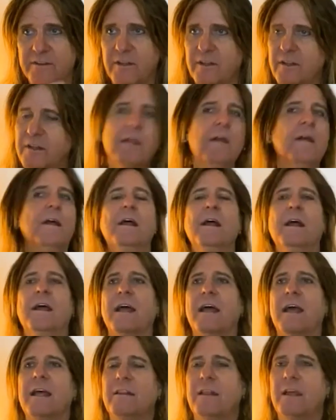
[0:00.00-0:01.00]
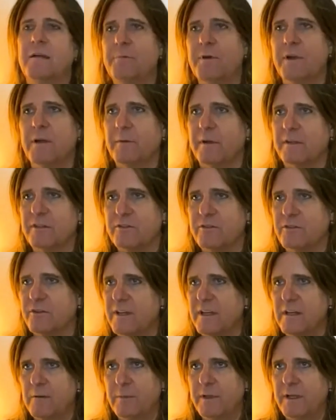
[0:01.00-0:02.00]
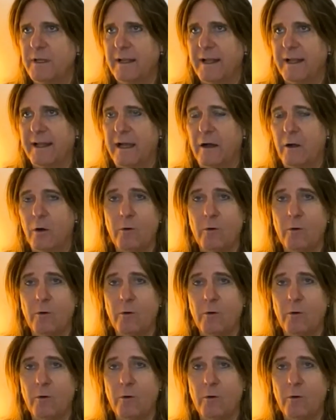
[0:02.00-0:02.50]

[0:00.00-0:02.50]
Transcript: And And they pretty much treated me like I've